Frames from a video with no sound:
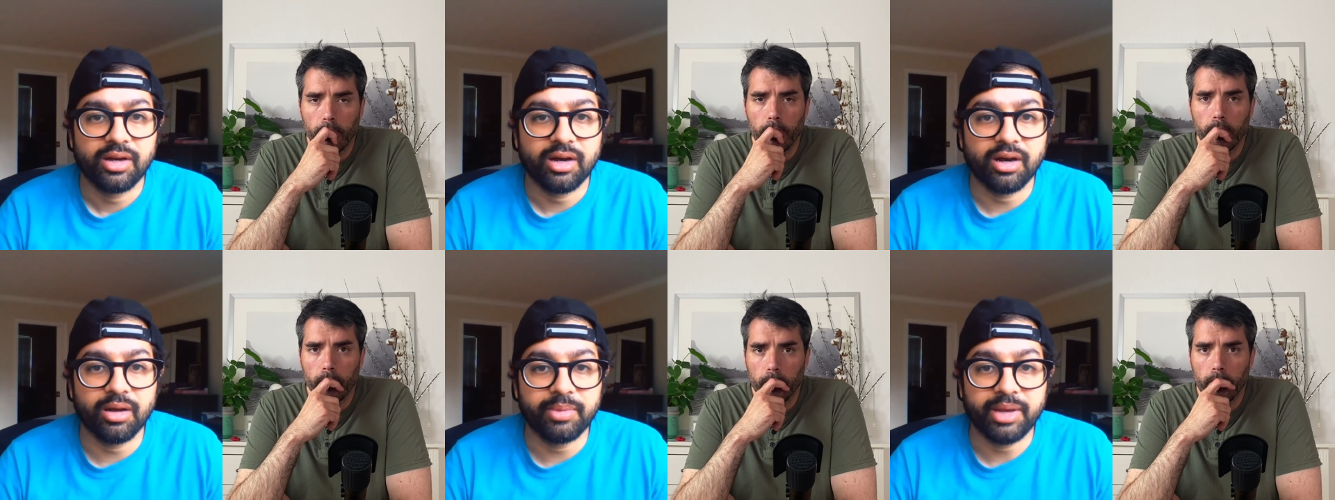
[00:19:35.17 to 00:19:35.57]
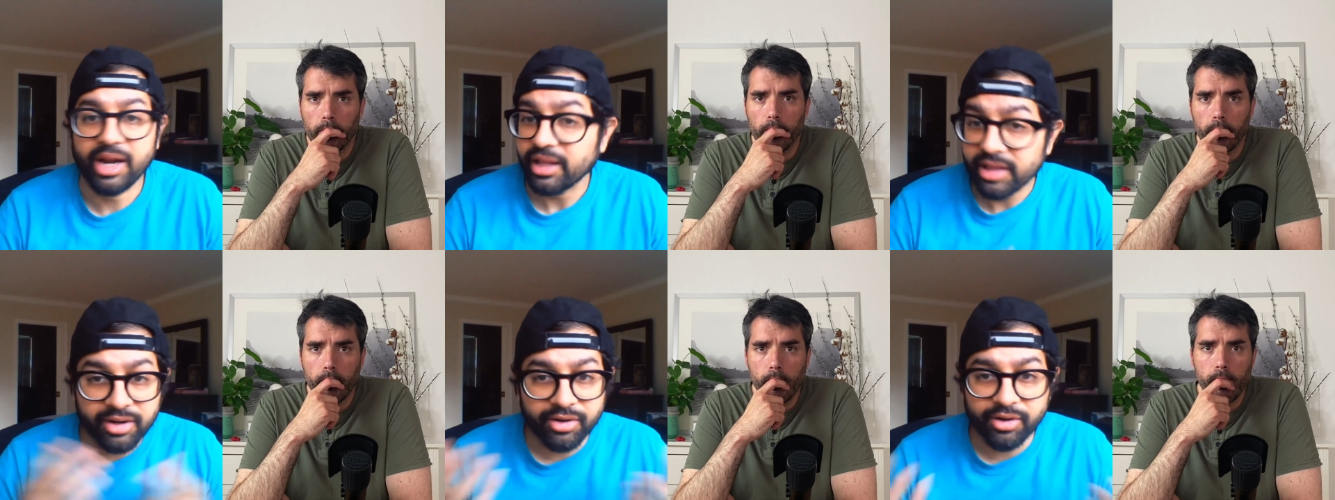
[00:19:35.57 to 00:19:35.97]

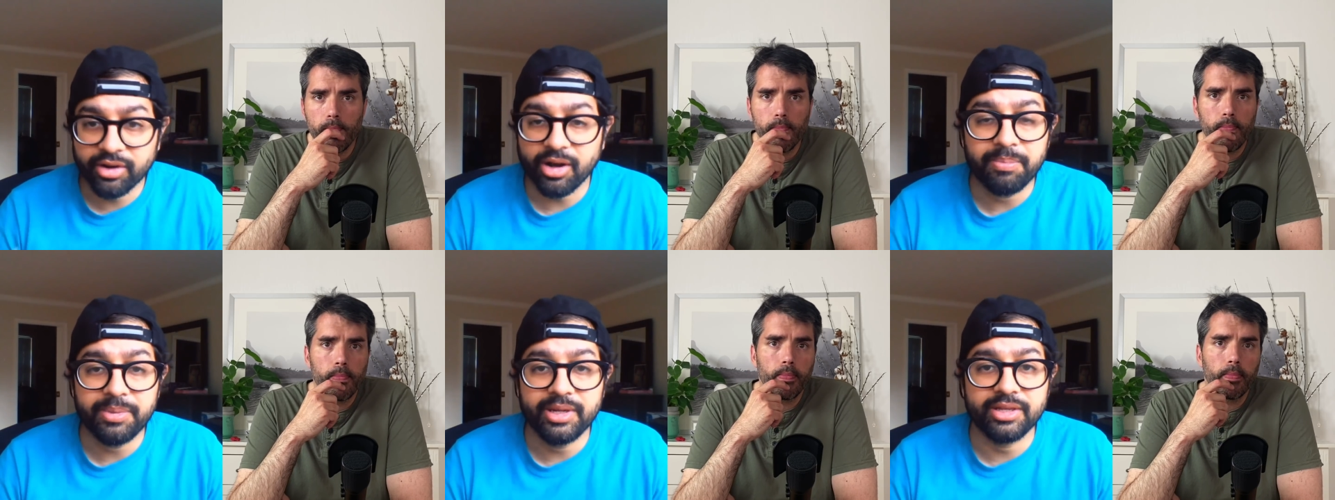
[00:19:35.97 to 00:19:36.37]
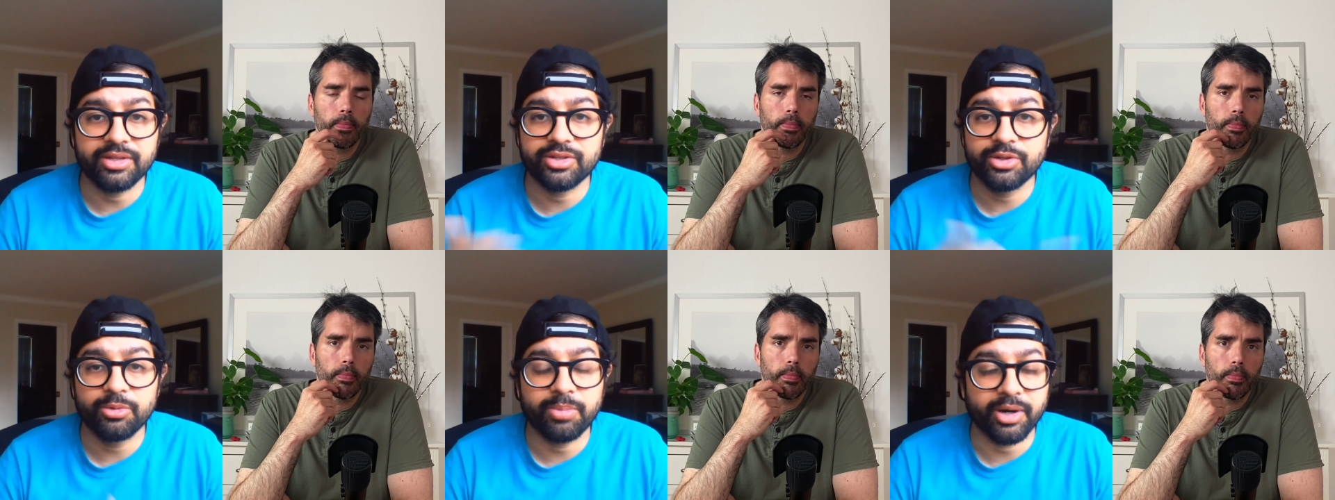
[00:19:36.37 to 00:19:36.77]
Speaker 1: And I like her
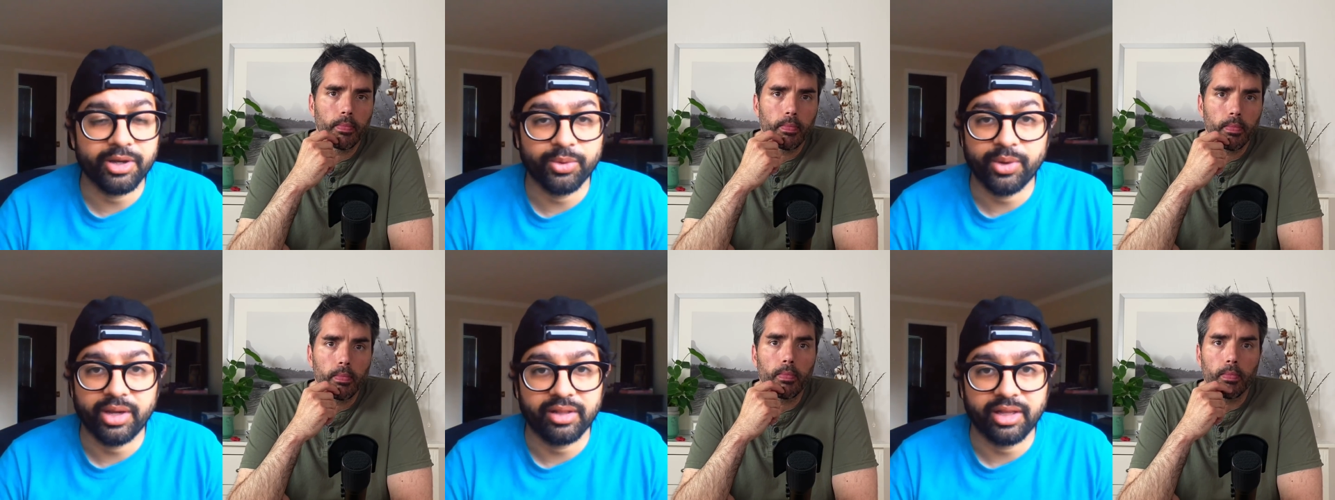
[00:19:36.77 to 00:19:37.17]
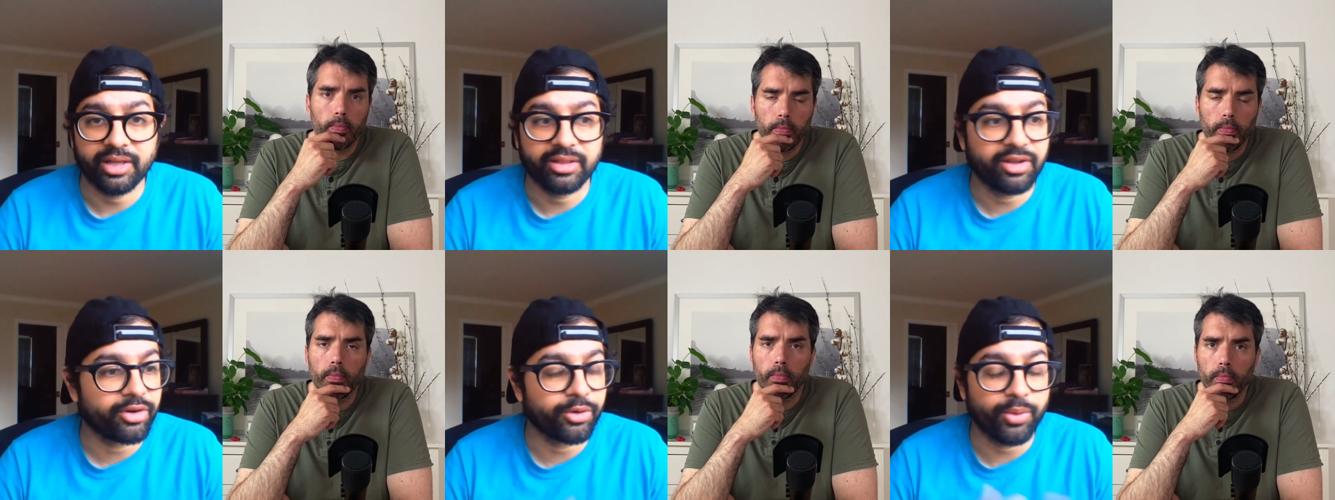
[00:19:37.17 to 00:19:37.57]
companies too, by the way.
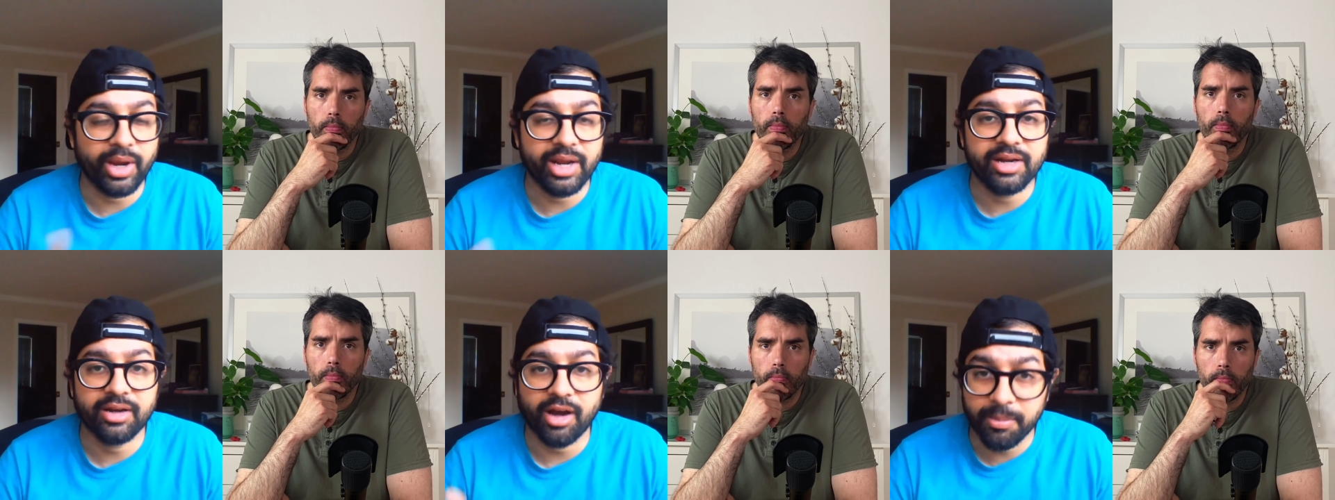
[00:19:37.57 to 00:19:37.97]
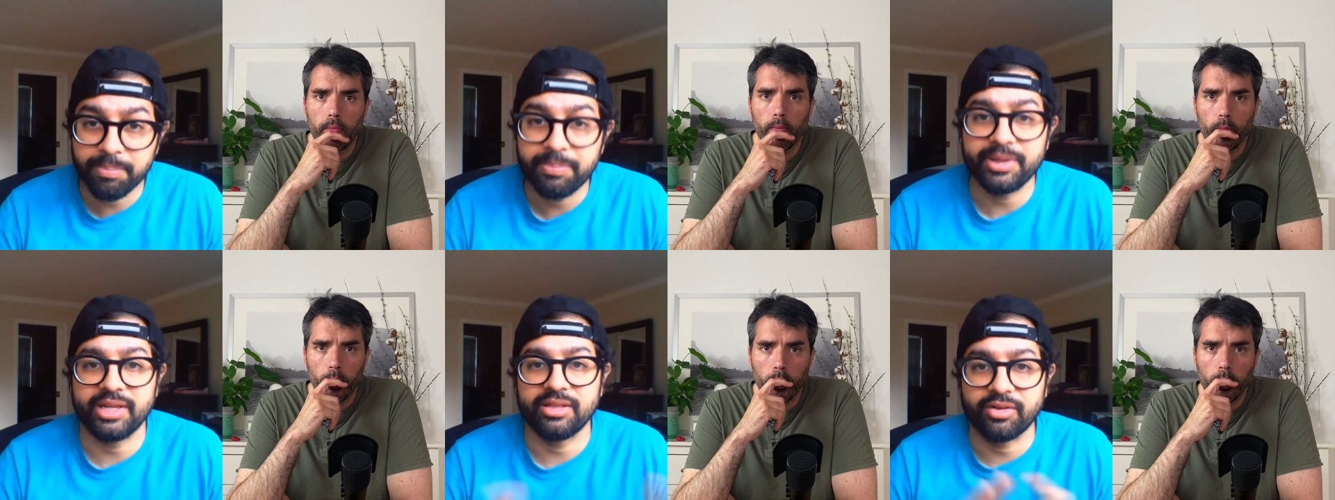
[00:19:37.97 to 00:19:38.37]
Like, they're a great
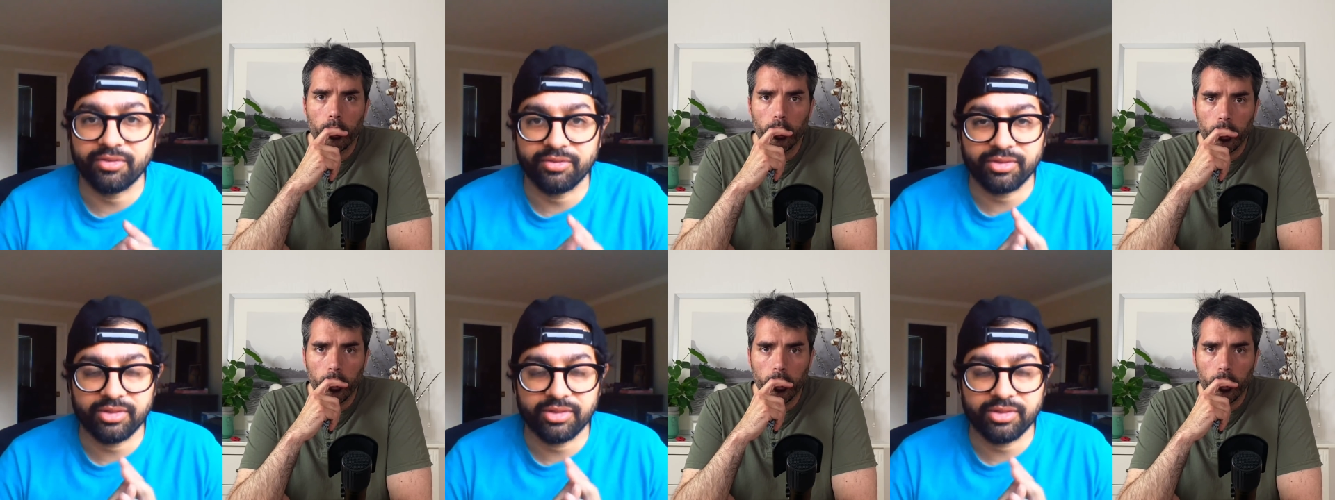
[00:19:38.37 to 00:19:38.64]
company.